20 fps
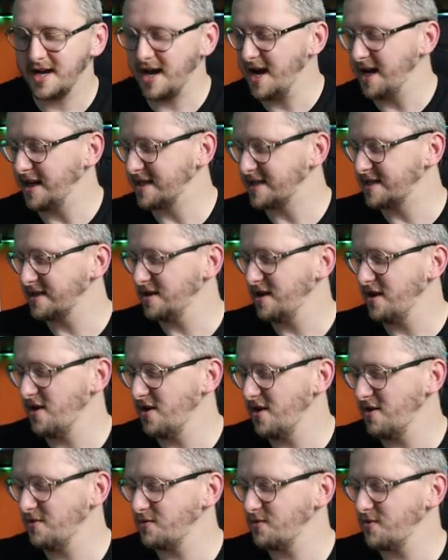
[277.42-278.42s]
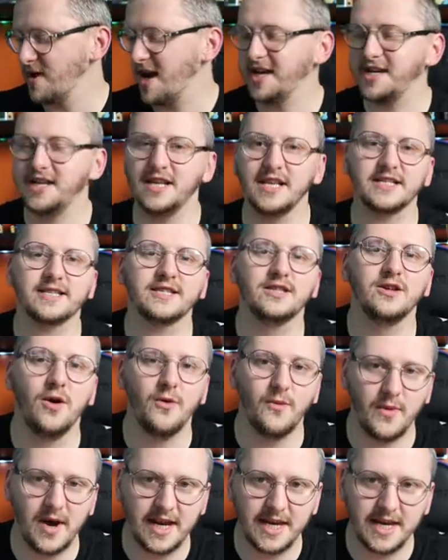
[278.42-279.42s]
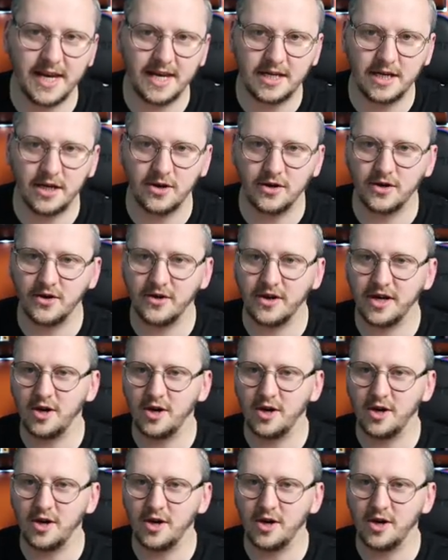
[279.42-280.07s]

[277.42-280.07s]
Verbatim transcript: guys. Alrighty, let's not wait any longer